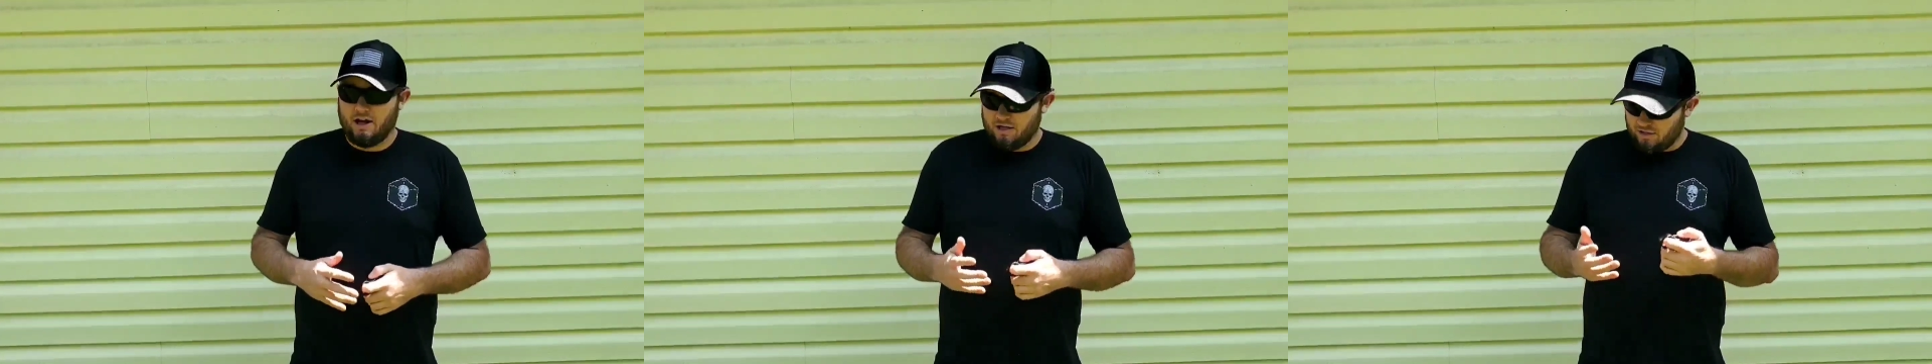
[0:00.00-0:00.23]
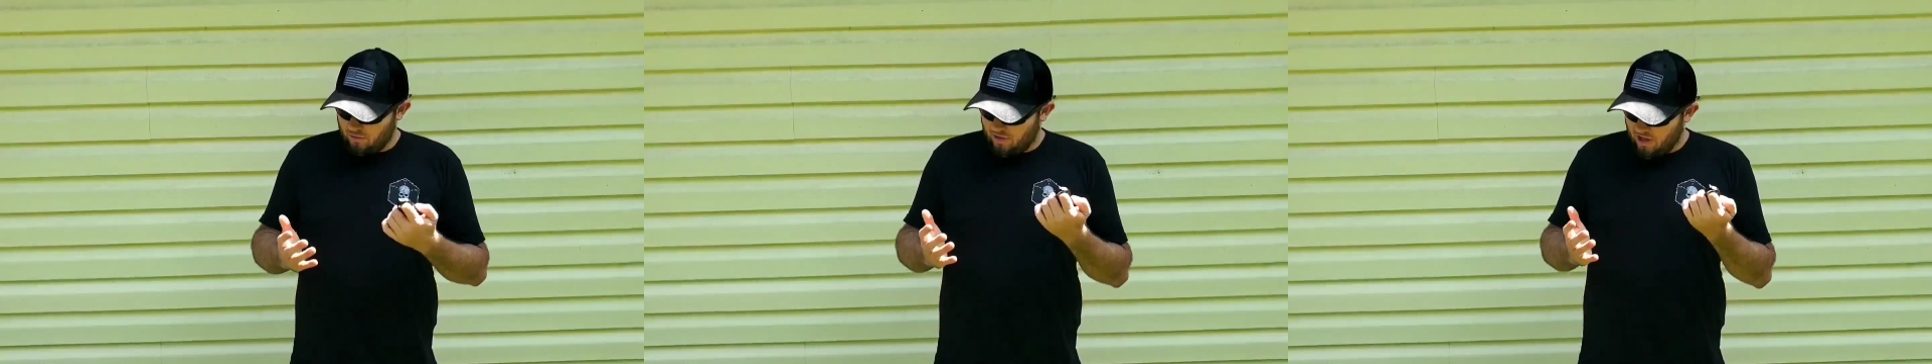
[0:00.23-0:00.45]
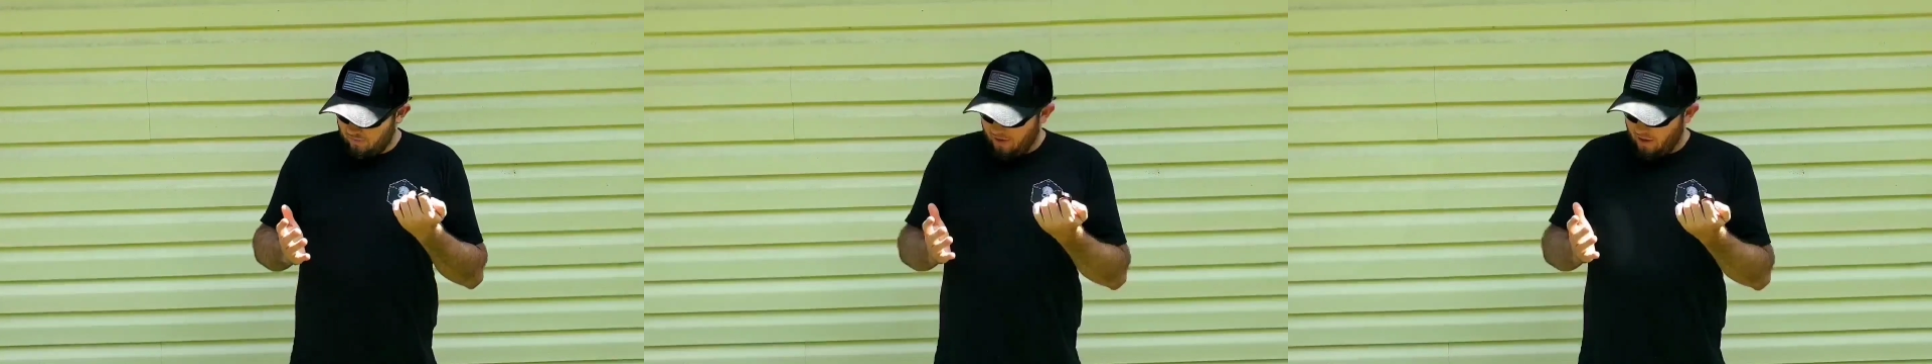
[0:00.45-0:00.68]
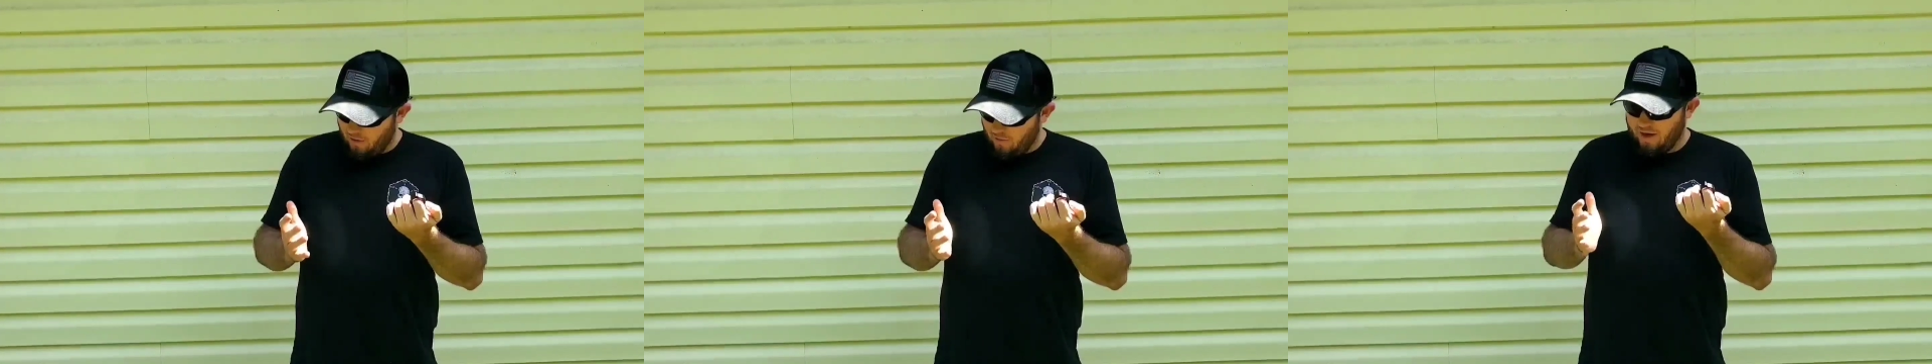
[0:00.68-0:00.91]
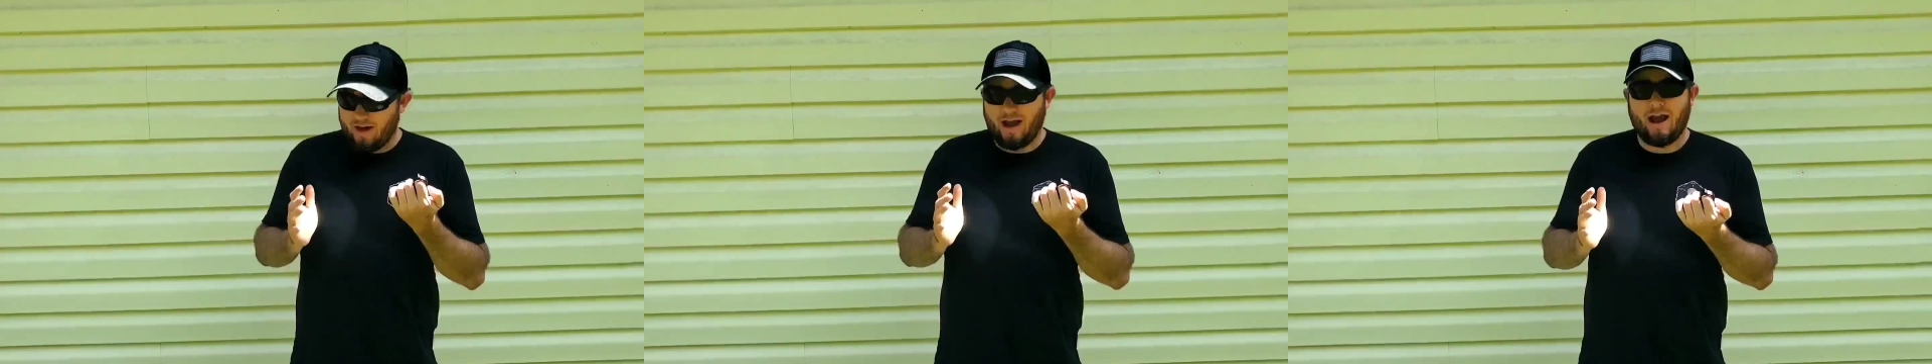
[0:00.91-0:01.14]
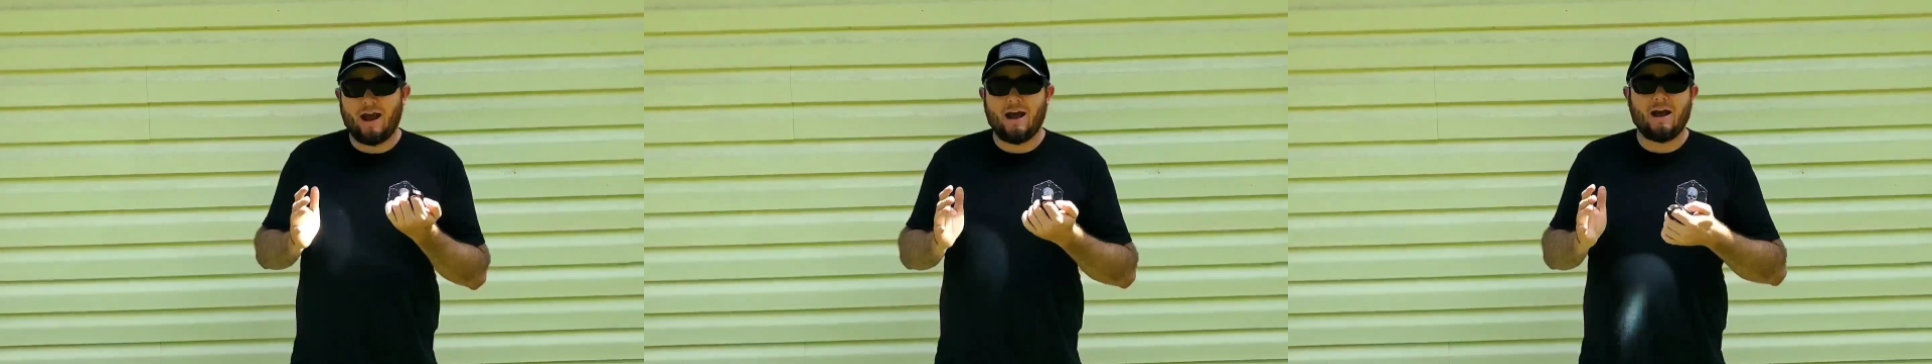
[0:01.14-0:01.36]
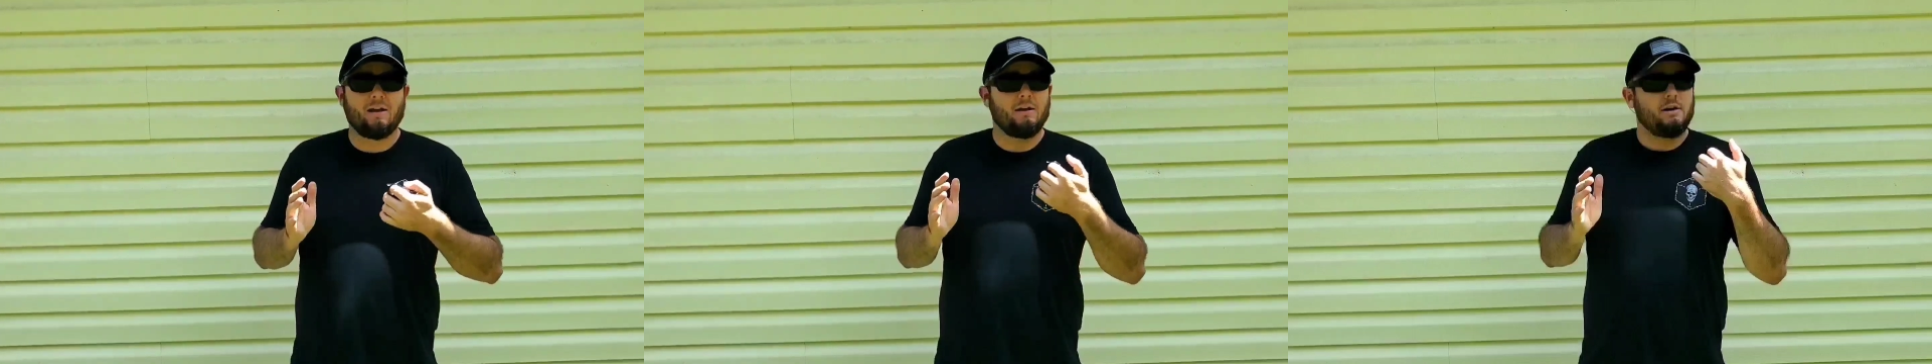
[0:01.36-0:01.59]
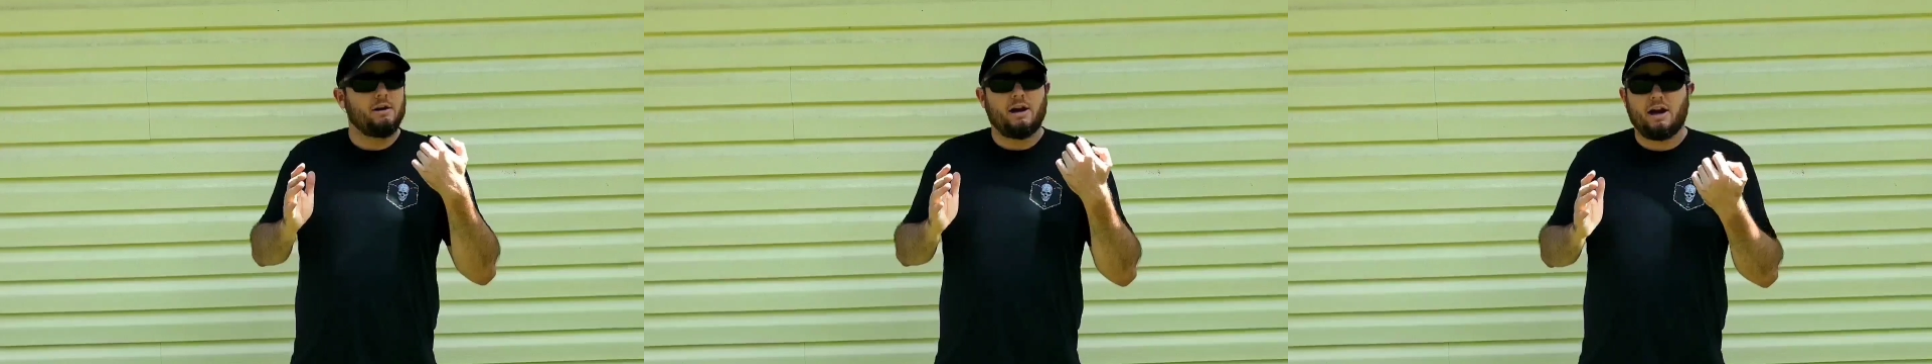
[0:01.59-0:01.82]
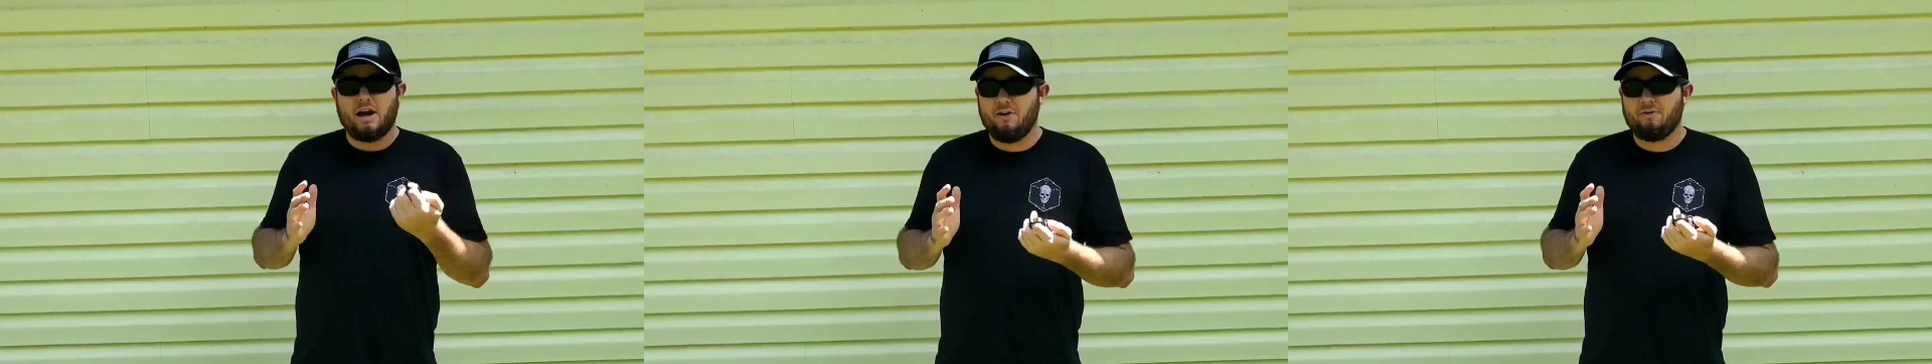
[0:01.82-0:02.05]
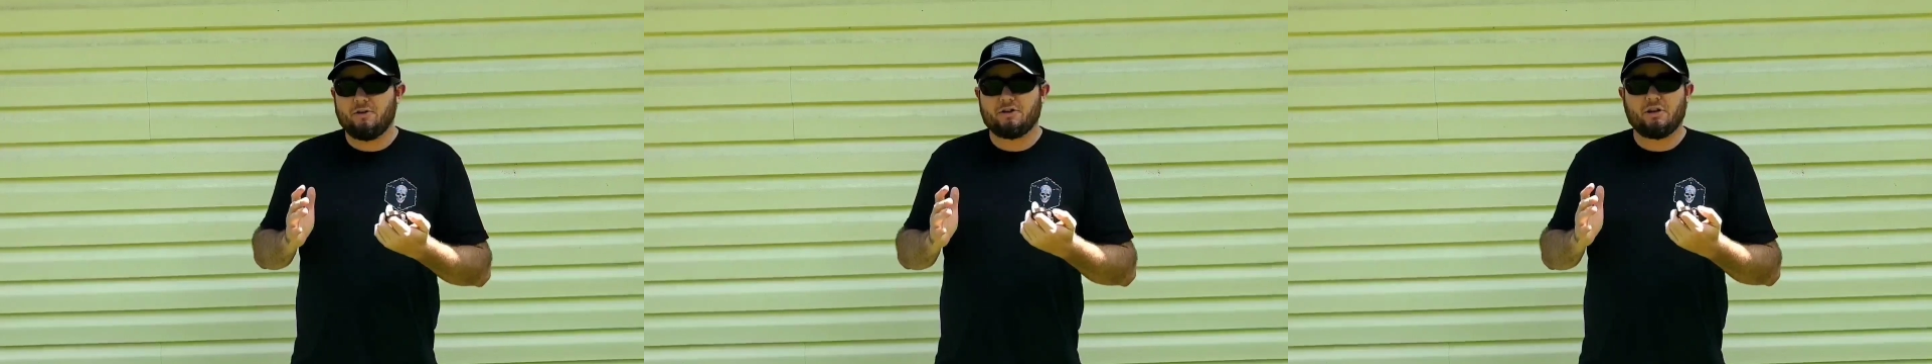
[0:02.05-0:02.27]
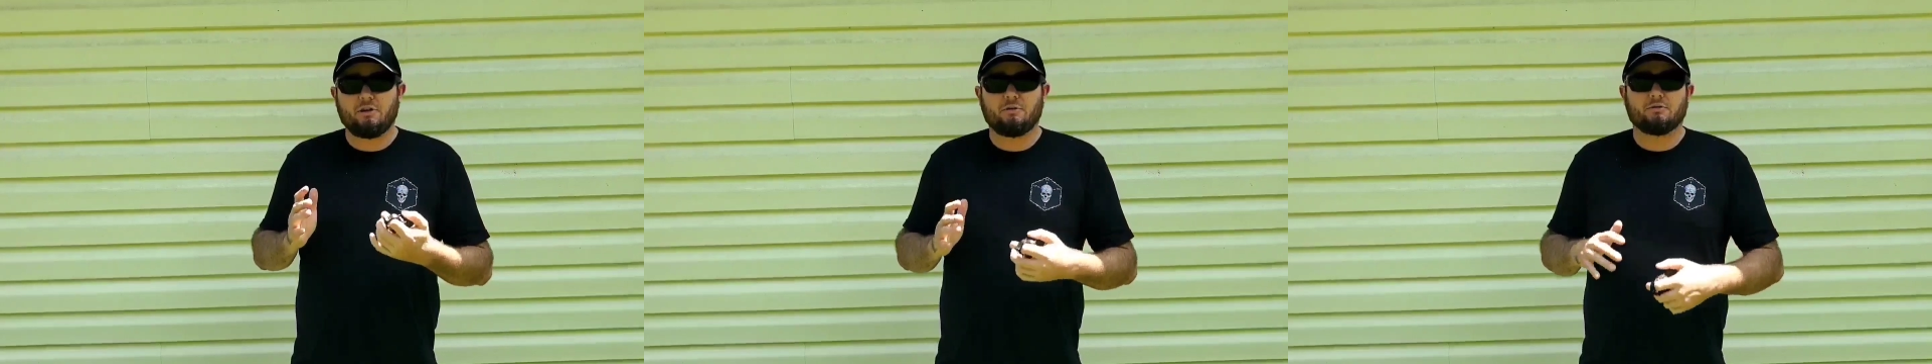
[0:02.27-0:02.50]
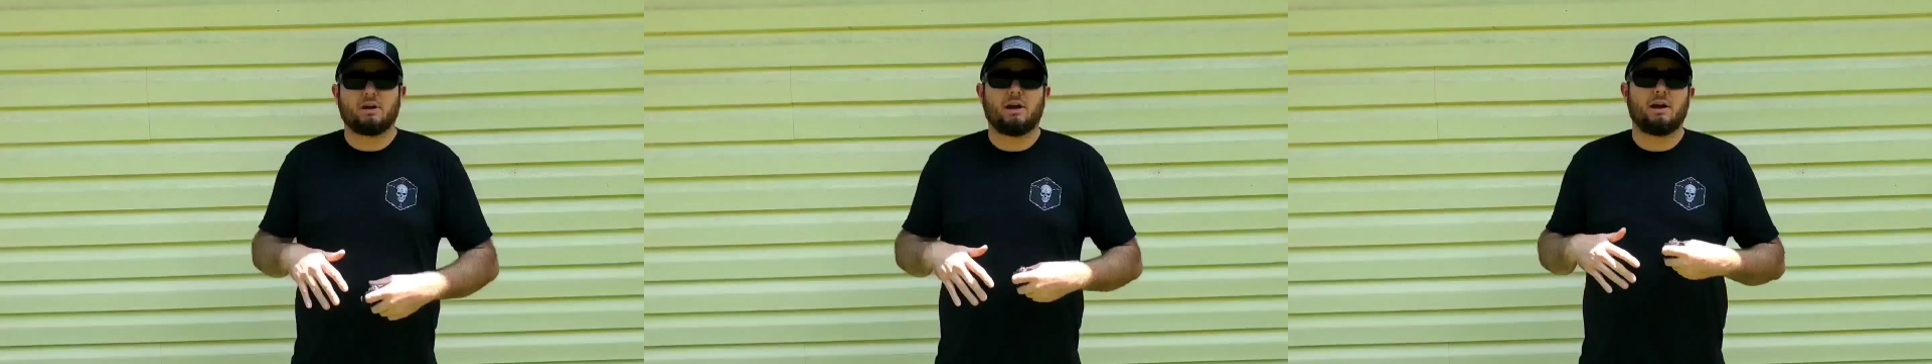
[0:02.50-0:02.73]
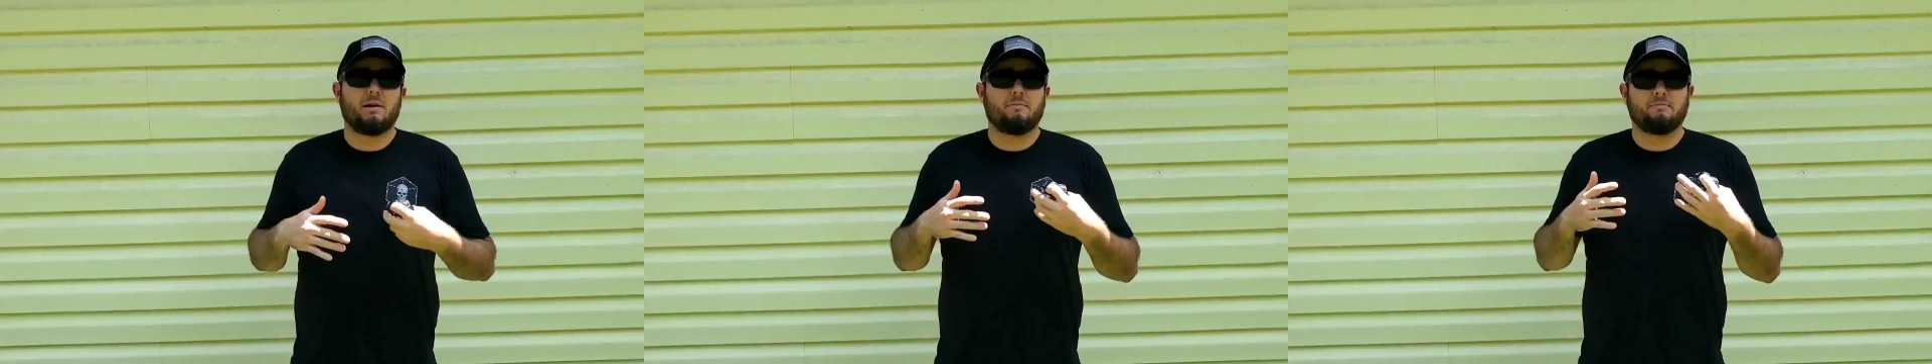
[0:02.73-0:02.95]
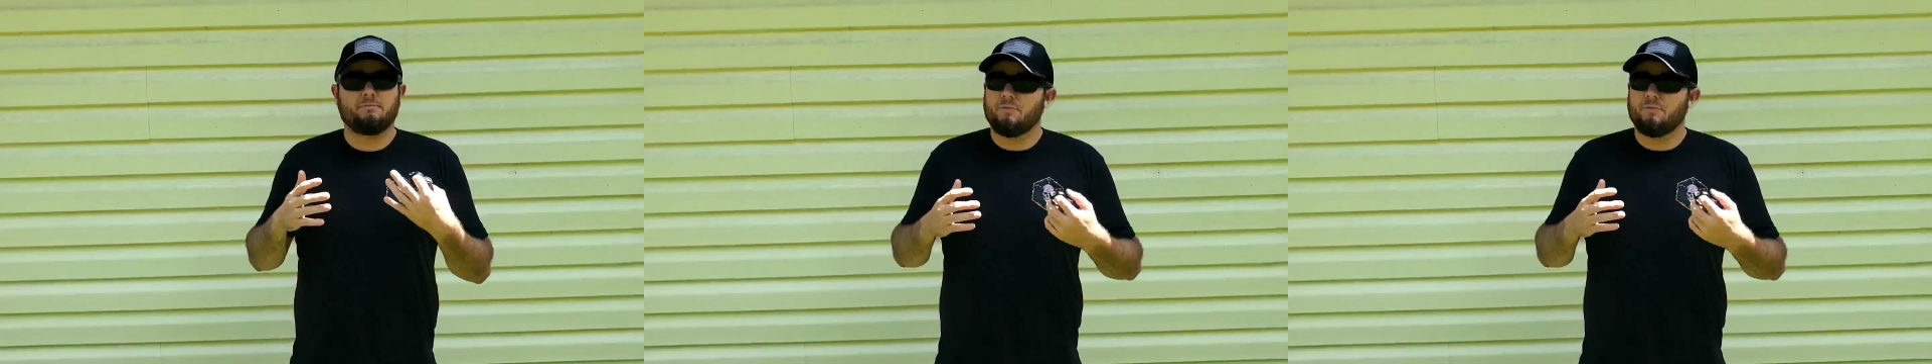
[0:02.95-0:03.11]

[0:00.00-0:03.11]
So coming on in high every single time,